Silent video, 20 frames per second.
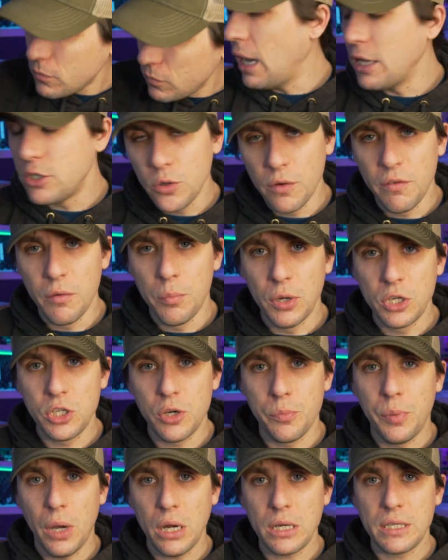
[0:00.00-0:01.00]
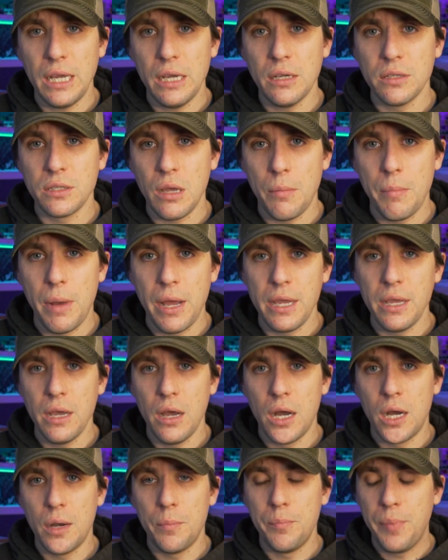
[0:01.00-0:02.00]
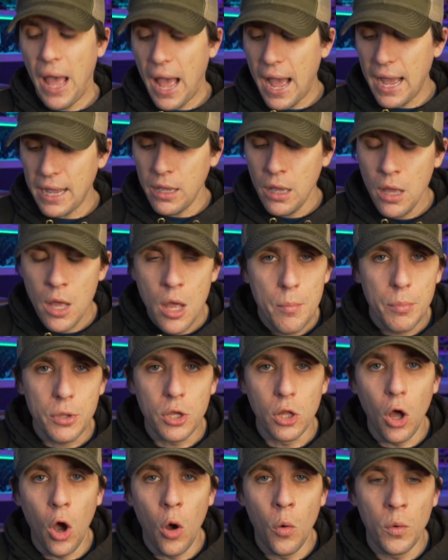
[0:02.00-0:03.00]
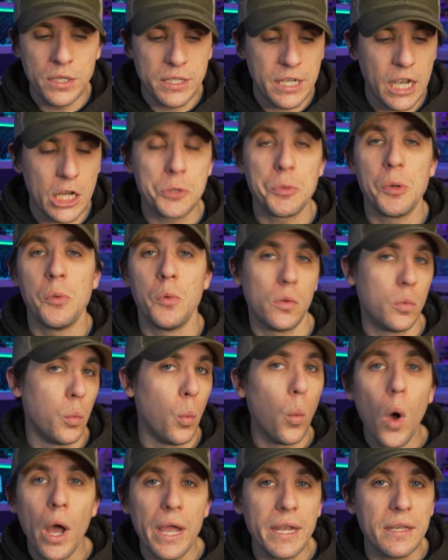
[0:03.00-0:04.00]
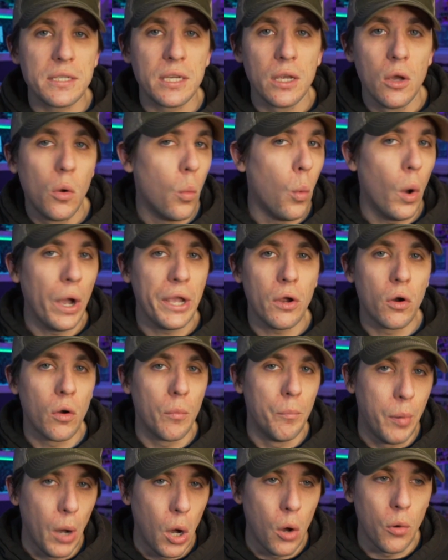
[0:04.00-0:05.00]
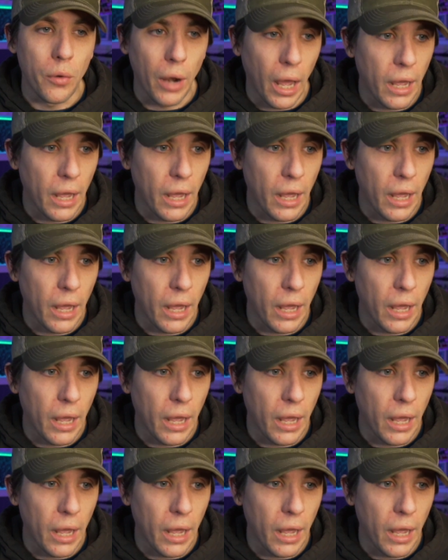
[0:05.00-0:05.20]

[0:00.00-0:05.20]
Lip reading: I do have a bunch of bucktails on my bag, but you'll always catch me with white or bone.